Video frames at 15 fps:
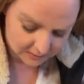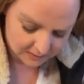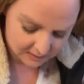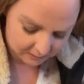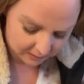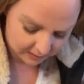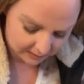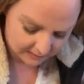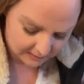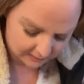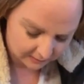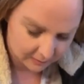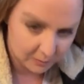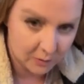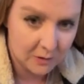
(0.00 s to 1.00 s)
use something
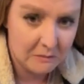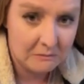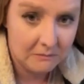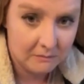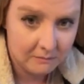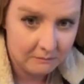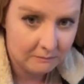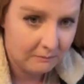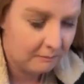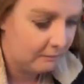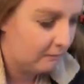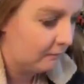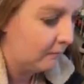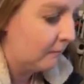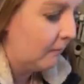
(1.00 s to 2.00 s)
that's a little more,
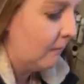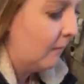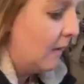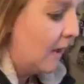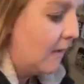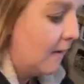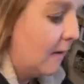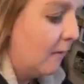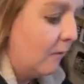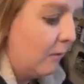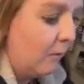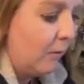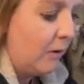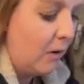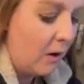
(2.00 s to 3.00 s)
instead
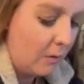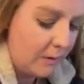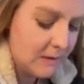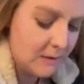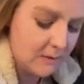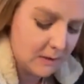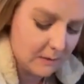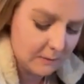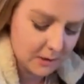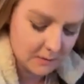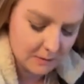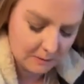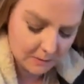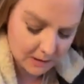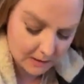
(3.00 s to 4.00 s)
of always using a
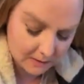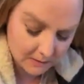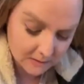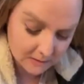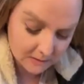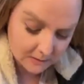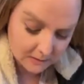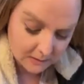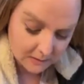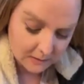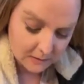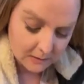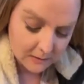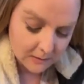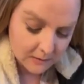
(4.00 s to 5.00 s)
bunch of paper towels.
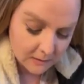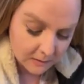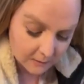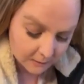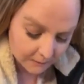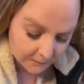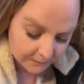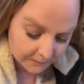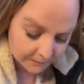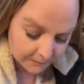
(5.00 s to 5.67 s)
So